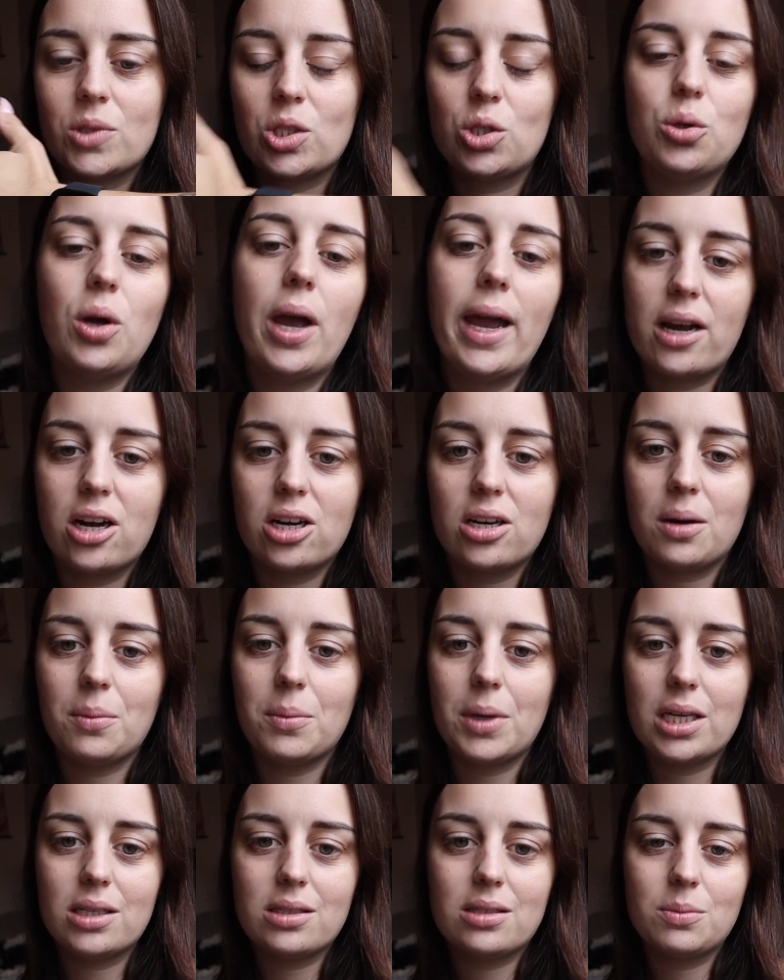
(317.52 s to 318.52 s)
to
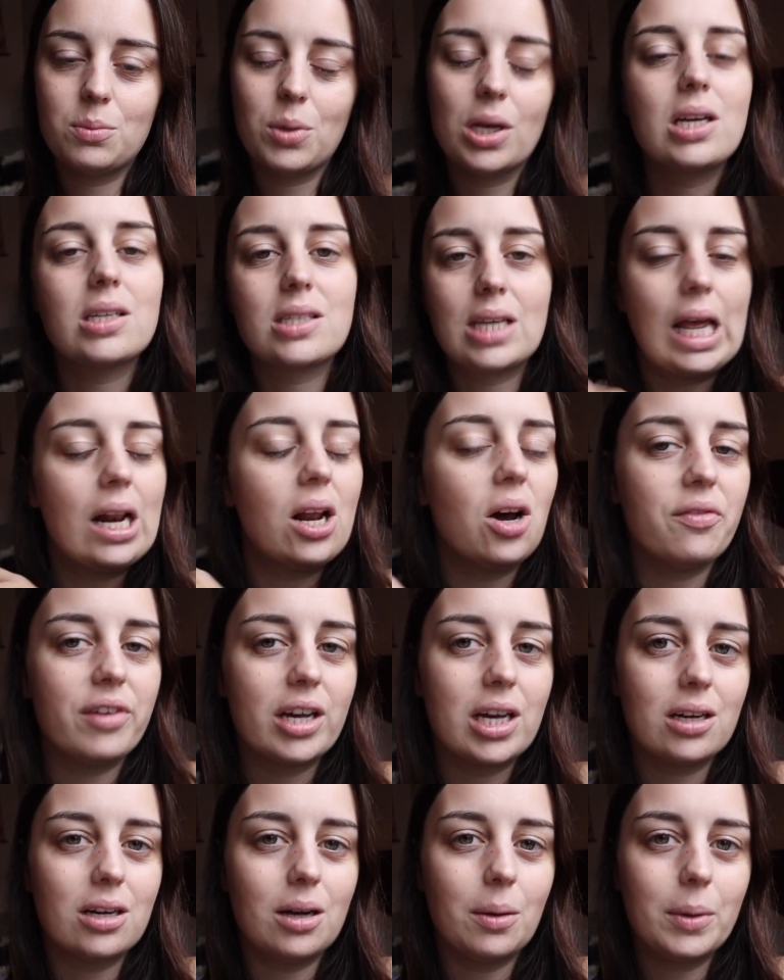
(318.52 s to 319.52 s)
economics because I love
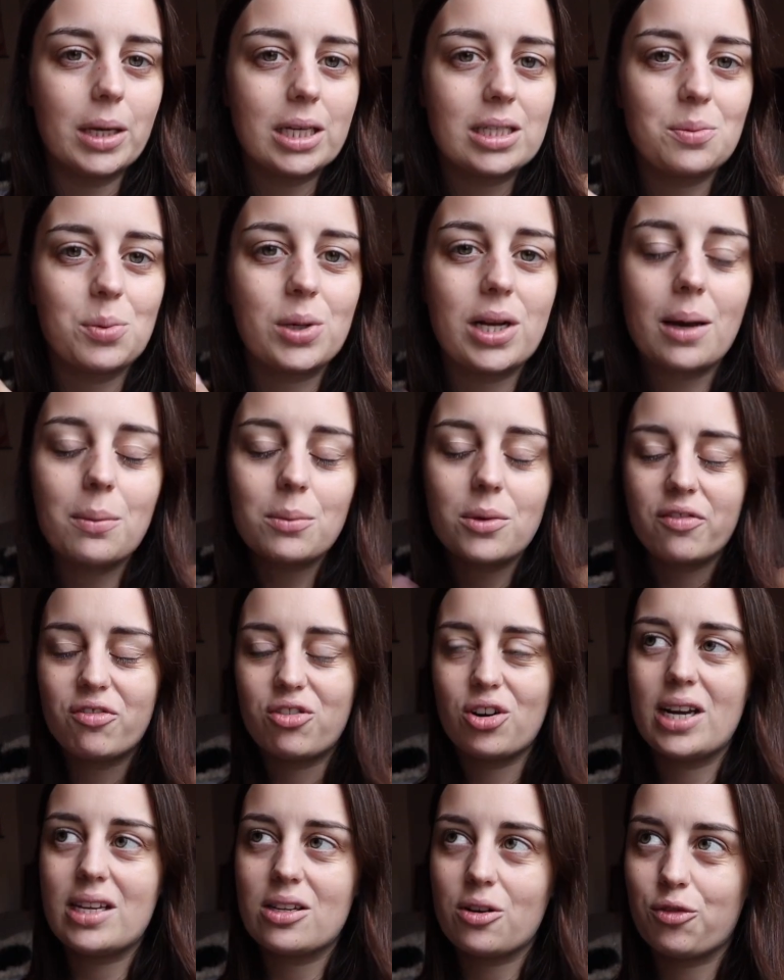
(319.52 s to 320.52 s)
economics, but I'm
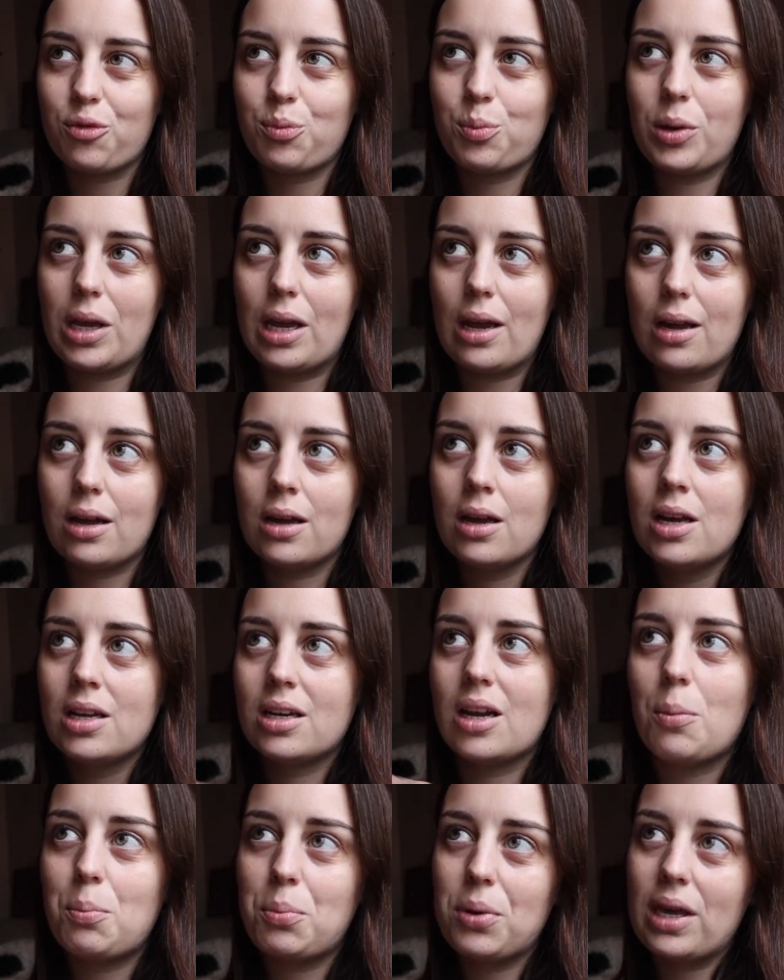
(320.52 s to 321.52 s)
afraid of
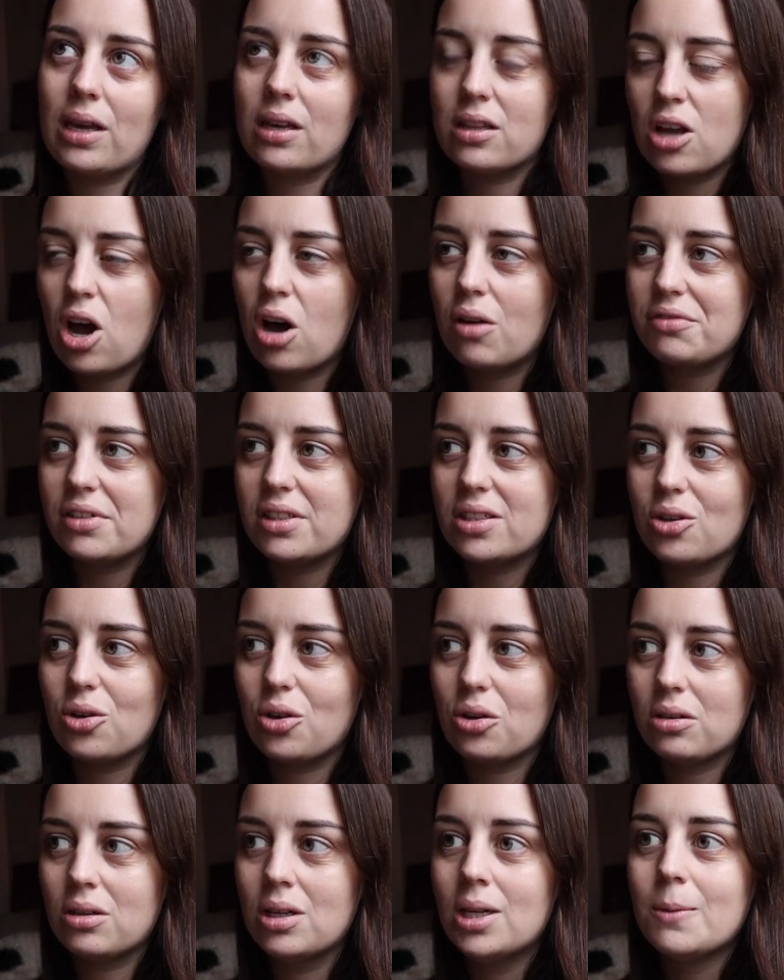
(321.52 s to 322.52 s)
not being an office
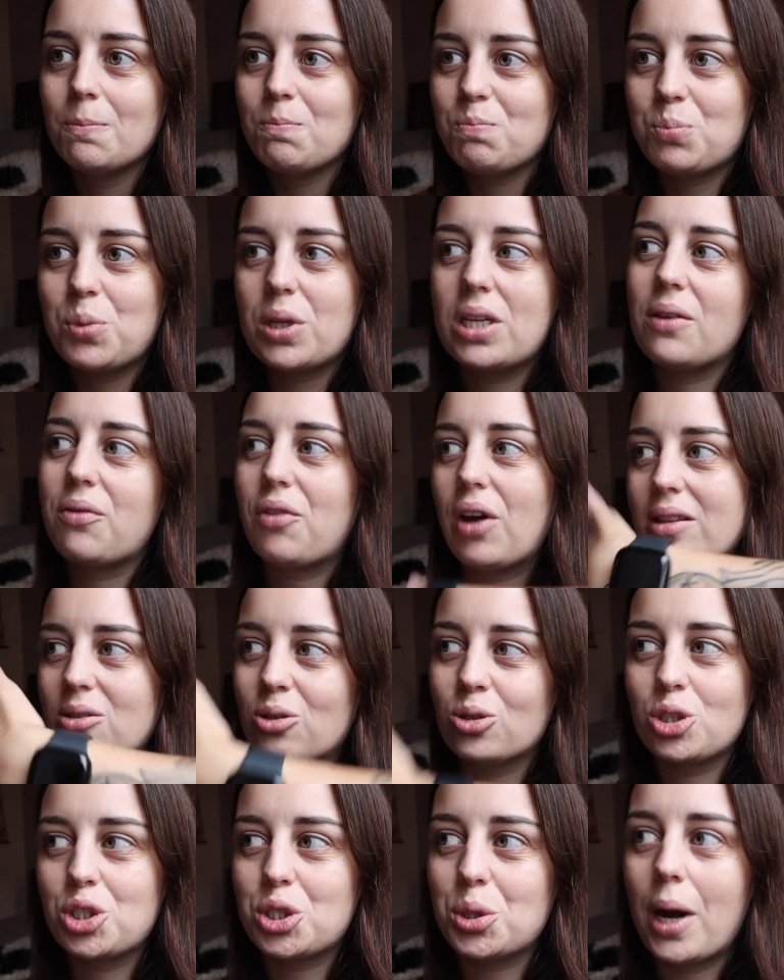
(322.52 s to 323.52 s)
girl. But if I
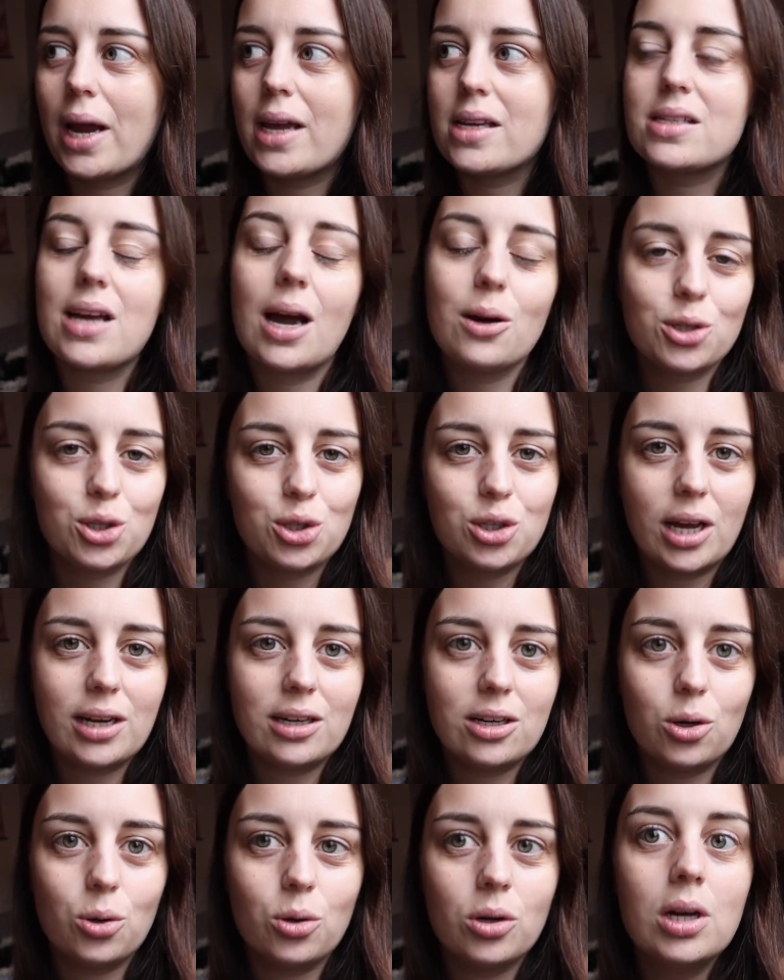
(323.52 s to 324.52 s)
don't try it, how should I
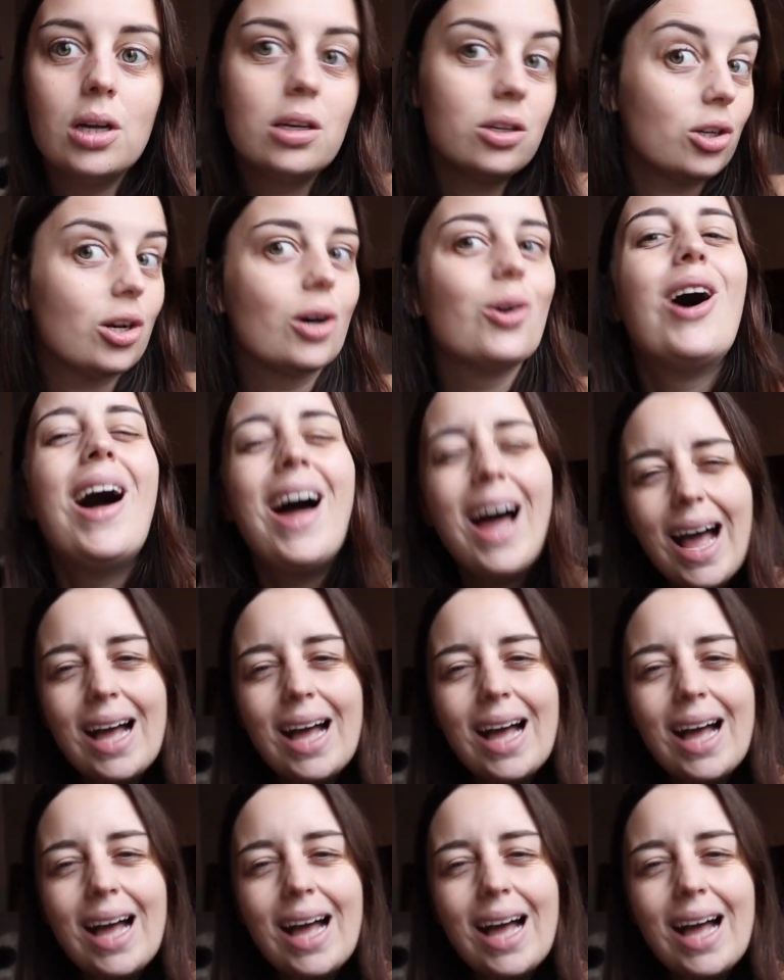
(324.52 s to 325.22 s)
know? You know,